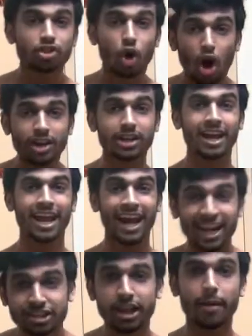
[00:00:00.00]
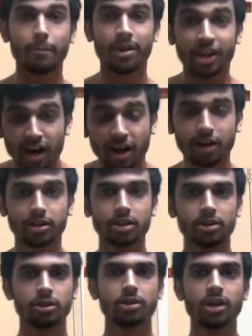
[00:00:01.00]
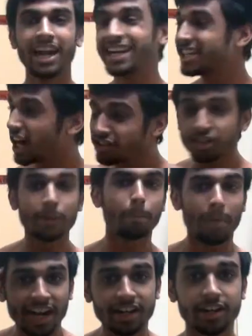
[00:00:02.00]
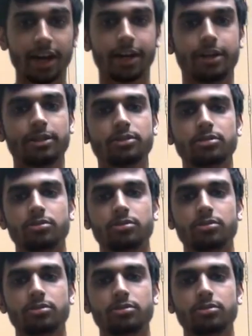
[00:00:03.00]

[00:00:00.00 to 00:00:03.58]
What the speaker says: not hit them here. It doesn't penetrate.